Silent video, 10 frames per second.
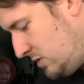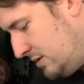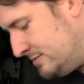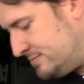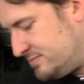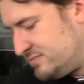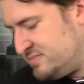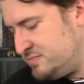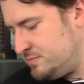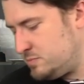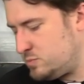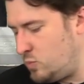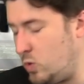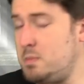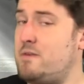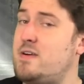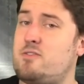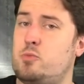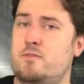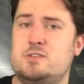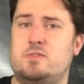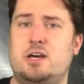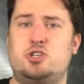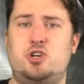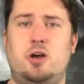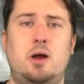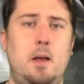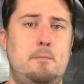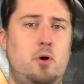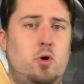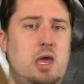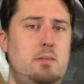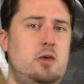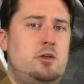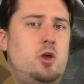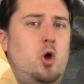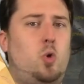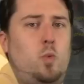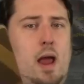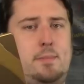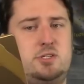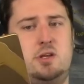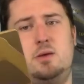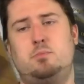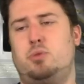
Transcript: One of my favorite movies of last year, Bohemian Rhapsody.